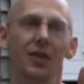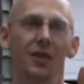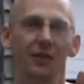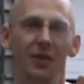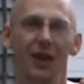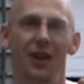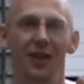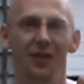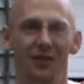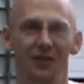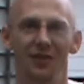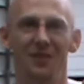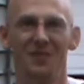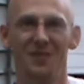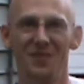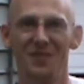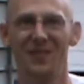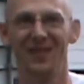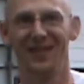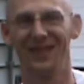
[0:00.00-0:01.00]
Yeah, we're
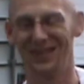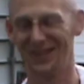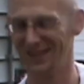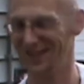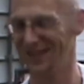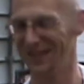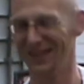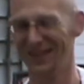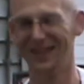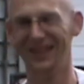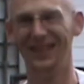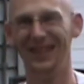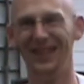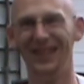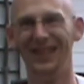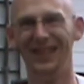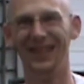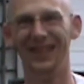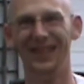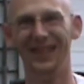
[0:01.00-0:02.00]
in the car
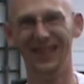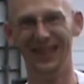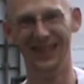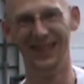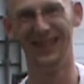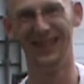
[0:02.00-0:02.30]
loading the guns.